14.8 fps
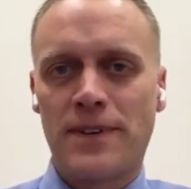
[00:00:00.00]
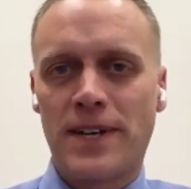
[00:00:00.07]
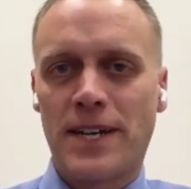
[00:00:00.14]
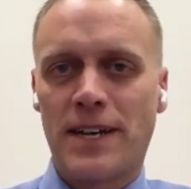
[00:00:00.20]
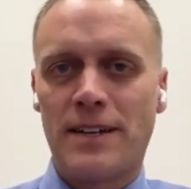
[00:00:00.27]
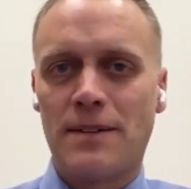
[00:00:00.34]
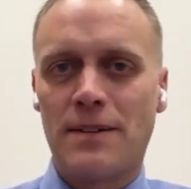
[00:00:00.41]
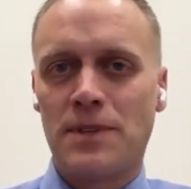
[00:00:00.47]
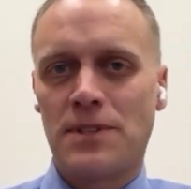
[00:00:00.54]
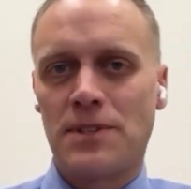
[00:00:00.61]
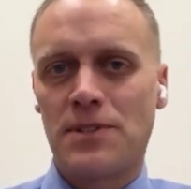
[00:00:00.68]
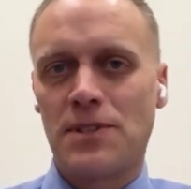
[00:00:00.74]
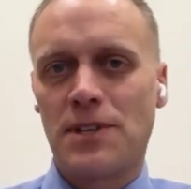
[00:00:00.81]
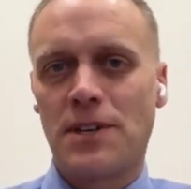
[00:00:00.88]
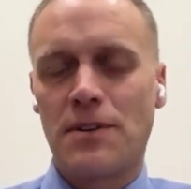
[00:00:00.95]
if I got hit
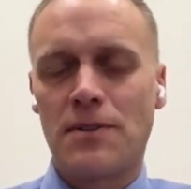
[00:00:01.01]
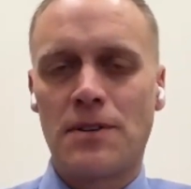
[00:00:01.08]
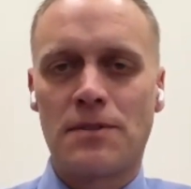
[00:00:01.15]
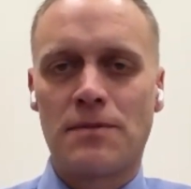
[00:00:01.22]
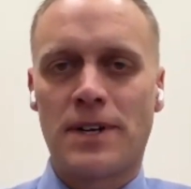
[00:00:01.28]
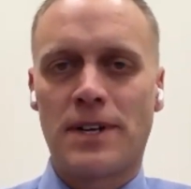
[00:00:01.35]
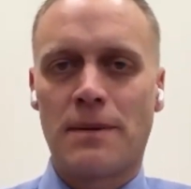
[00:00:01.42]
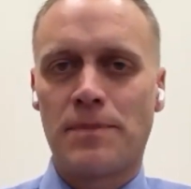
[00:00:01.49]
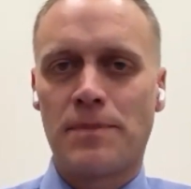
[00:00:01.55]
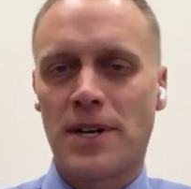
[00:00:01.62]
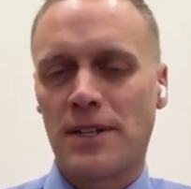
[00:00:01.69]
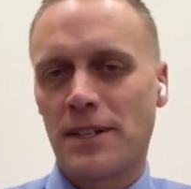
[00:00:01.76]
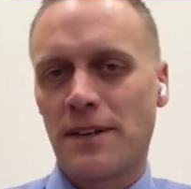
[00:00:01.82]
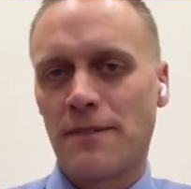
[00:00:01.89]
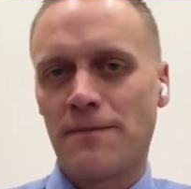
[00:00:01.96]
with a security threat, I'd
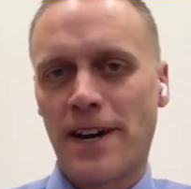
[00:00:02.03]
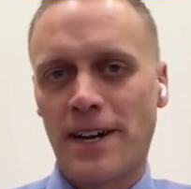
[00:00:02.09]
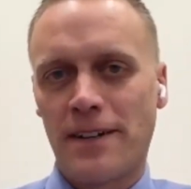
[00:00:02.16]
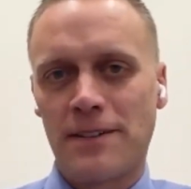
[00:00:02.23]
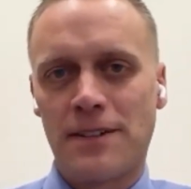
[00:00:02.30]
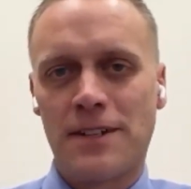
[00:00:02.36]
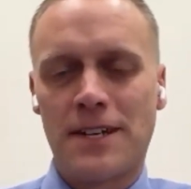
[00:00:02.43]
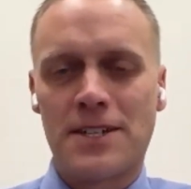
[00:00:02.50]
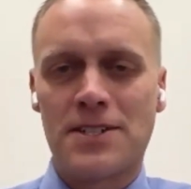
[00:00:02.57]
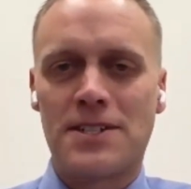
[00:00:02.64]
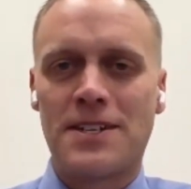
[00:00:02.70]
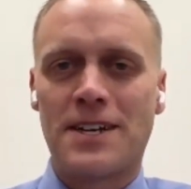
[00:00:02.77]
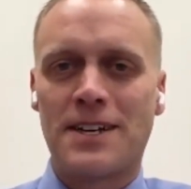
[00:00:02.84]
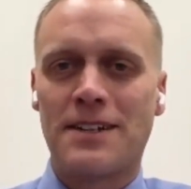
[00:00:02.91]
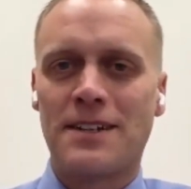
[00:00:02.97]
probably get fired the
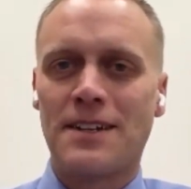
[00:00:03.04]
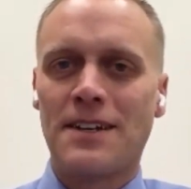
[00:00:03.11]
next day.